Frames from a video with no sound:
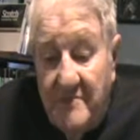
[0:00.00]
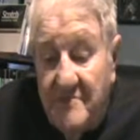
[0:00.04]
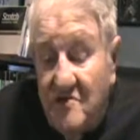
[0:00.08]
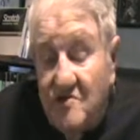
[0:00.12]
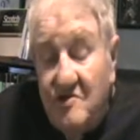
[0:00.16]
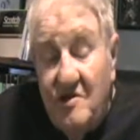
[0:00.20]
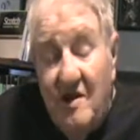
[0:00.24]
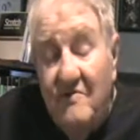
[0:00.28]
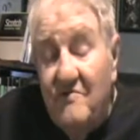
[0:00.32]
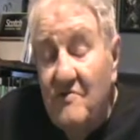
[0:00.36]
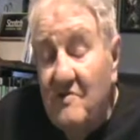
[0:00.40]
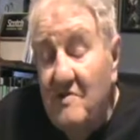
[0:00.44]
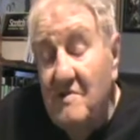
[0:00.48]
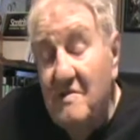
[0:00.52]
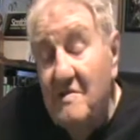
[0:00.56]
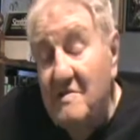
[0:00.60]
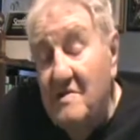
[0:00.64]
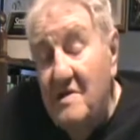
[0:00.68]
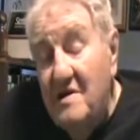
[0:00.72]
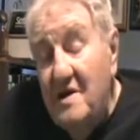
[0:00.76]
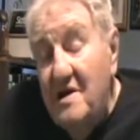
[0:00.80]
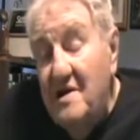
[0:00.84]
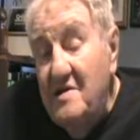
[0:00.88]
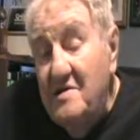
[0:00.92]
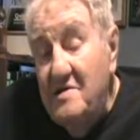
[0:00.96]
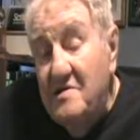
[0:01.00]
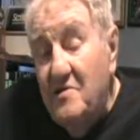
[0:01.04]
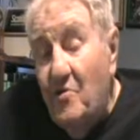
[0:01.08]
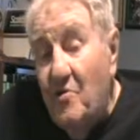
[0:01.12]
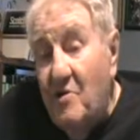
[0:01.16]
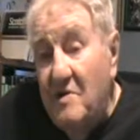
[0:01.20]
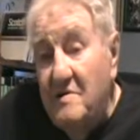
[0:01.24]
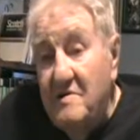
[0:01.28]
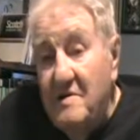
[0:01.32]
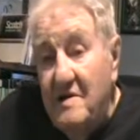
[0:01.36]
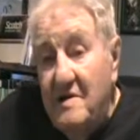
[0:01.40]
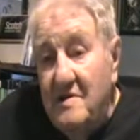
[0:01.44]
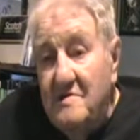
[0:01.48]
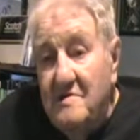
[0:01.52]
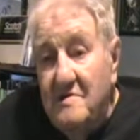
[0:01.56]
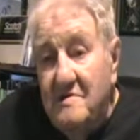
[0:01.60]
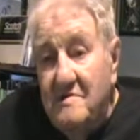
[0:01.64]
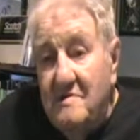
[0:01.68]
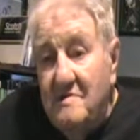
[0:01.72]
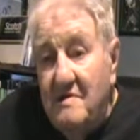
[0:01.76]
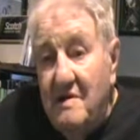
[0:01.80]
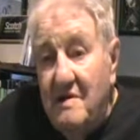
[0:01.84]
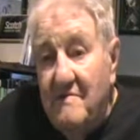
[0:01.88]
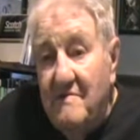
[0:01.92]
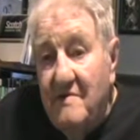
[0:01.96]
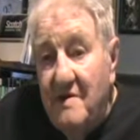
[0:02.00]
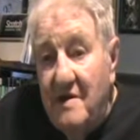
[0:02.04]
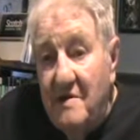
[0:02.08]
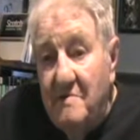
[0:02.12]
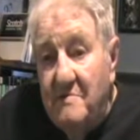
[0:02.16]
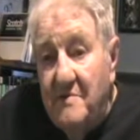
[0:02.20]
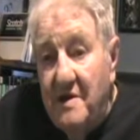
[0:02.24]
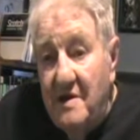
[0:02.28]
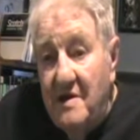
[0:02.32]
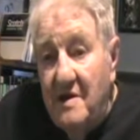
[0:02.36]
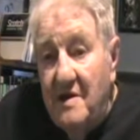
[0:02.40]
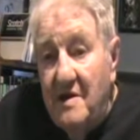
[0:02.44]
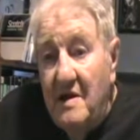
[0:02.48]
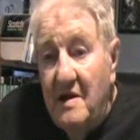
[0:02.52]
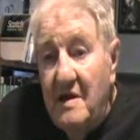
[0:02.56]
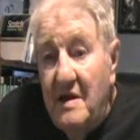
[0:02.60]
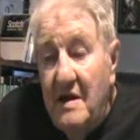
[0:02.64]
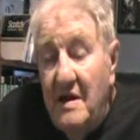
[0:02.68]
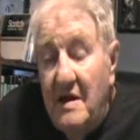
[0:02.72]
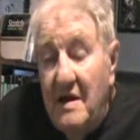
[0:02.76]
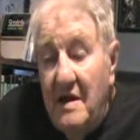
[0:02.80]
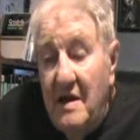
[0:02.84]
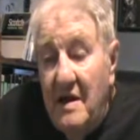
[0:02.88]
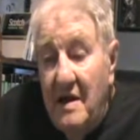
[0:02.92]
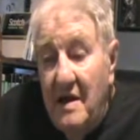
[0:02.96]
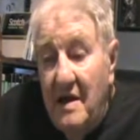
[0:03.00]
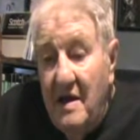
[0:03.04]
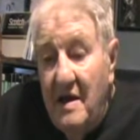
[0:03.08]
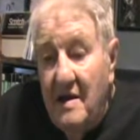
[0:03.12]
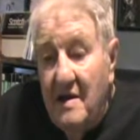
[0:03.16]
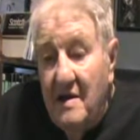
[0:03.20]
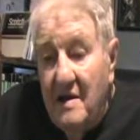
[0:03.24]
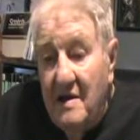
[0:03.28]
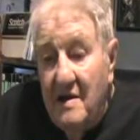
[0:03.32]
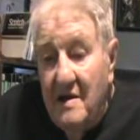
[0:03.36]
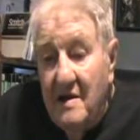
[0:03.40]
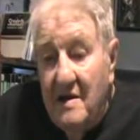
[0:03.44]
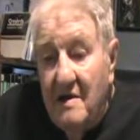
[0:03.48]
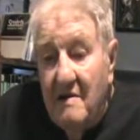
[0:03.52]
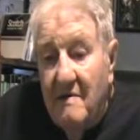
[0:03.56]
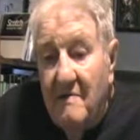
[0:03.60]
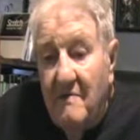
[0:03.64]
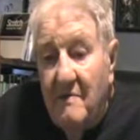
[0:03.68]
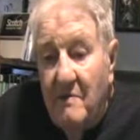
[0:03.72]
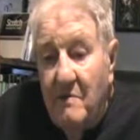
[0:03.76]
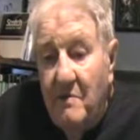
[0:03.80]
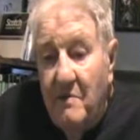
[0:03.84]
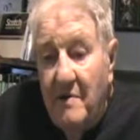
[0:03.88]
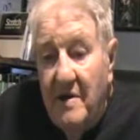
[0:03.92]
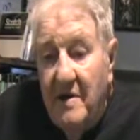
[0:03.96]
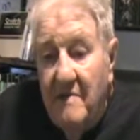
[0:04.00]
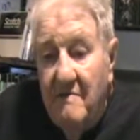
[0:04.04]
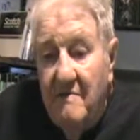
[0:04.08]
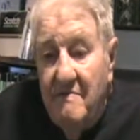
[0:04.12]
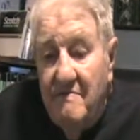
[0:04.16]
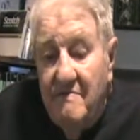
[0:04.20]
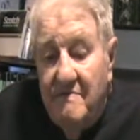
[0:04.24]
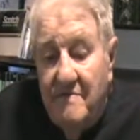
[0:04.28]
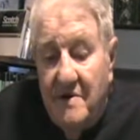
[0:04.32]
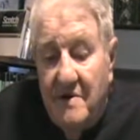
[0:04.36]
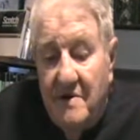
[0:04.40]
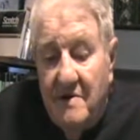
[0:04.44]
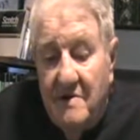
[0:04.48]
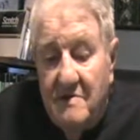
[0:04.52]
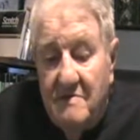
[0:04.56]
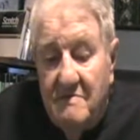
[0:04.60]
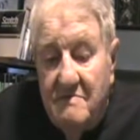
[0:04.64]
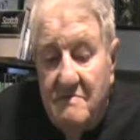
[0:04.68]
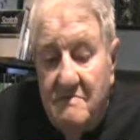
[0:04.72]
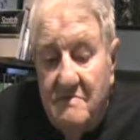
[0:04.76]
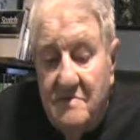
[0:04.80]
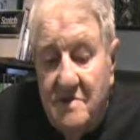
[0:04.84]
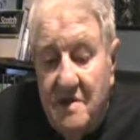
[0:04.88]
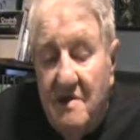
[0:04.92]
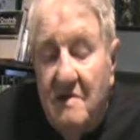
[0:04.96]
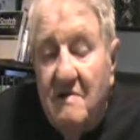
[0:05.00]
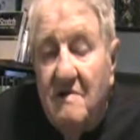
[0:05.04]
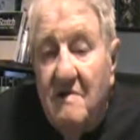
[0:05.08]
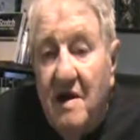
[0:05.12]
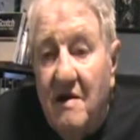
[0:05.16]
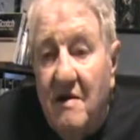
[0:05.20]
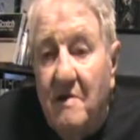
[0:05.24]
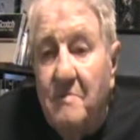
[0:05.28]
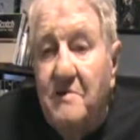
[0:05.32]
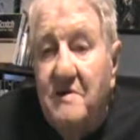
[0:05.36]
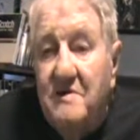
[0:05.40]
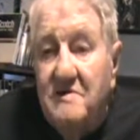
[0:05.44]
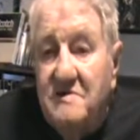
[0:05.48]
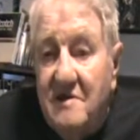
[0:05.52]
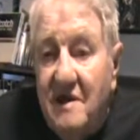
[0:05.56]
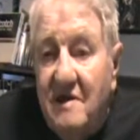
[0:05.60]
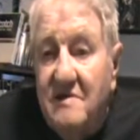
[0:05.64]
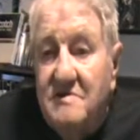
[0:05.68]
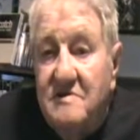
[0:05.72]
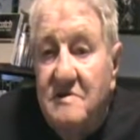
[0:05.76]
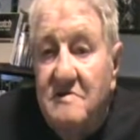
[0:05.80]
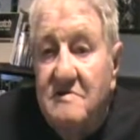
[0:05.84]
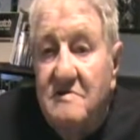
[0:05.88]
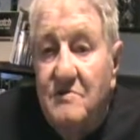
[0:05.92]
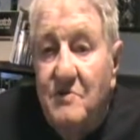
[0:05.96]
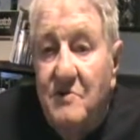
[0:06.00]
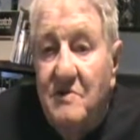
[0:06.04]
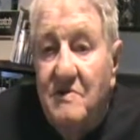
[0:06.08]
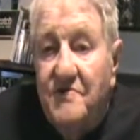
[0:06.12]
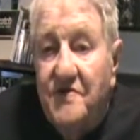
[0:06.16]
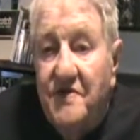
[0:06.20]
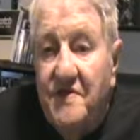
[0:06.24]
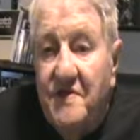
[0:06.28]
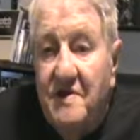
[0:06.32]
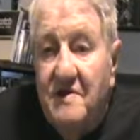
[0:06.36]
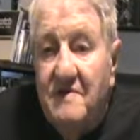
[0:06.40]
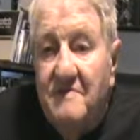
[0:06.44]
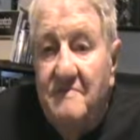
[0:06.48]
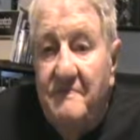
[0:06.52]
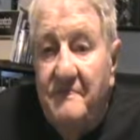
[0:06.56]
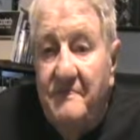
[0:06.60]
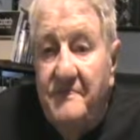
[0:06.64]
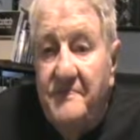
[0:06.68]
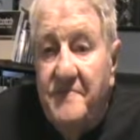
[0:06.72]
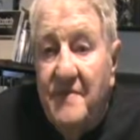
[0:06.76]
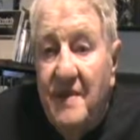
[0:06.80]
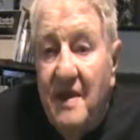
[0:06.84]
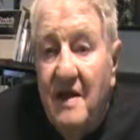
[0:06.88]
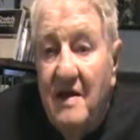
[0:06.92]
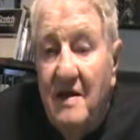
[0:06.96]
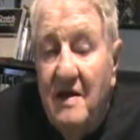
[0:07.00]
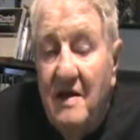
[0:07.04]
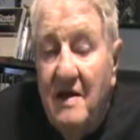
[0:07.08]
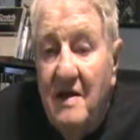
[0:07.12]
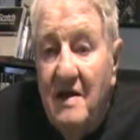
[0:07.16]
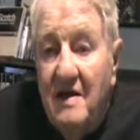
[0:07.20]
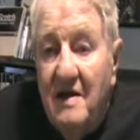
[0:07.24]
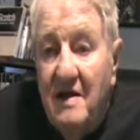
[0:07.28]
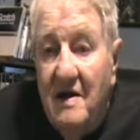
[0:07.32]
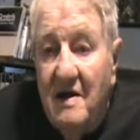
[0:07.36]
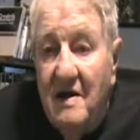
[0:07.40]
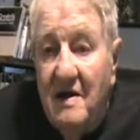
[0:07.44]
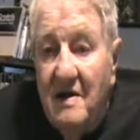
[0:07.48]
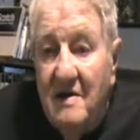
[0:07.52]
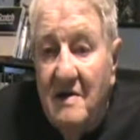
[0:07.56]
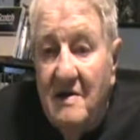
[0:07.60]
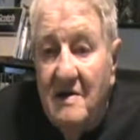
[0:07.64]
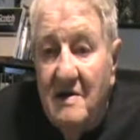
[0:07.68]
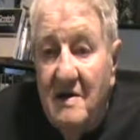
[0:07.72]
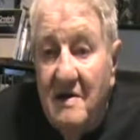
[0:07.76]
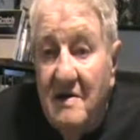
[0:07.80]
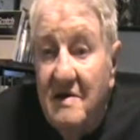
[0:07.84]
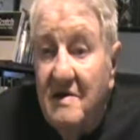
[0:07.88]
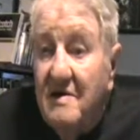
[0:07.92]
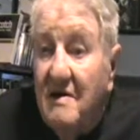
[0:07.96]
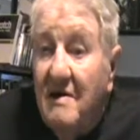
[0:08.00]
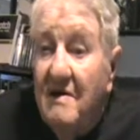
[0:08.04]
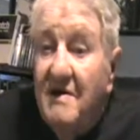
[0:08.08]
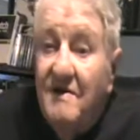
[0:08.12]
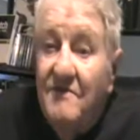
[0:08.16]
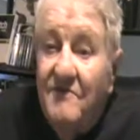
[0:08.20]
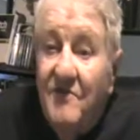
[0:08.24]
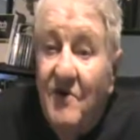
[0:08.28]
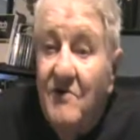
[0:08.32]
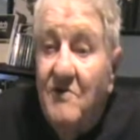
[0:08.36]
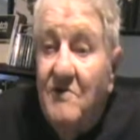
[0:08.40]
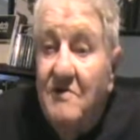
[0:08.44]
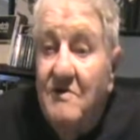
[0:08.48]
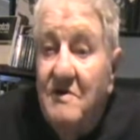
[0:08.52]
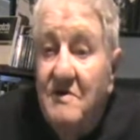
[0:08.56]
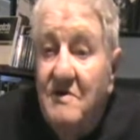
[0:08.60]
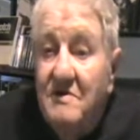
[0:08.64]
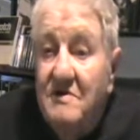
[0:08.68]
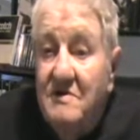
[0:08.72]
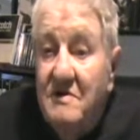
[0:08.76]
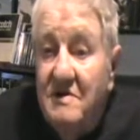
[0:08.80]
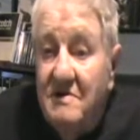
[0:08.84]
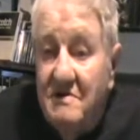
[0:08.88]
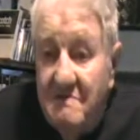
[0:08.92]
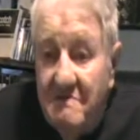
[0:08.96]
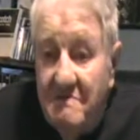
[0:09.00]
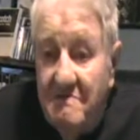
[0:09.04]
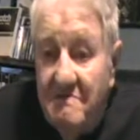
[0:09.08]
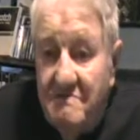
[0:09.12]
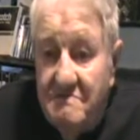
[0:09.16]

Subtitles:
several of the ladies quartets have come in, and we've done a couple of sessions with Kentucky Vocal Union,